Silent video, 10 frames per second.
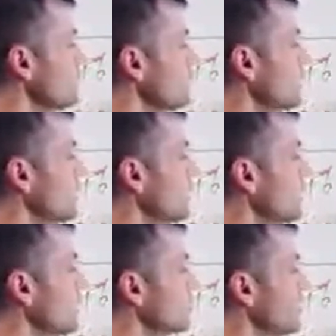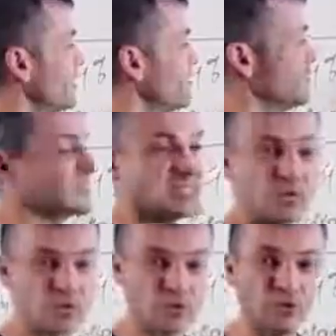like business
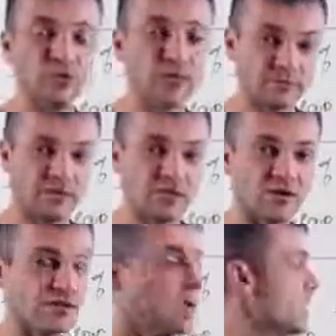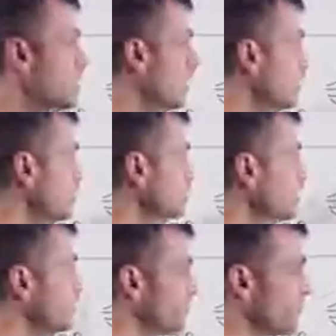opportunity type stuff, but we also
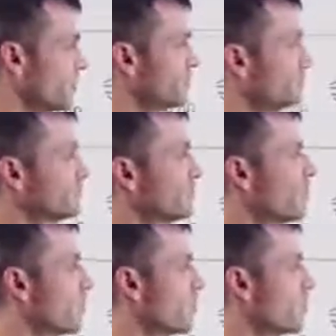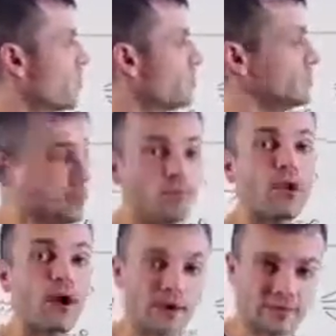have funnels for the
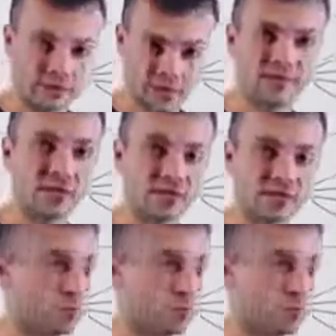product that it sells. So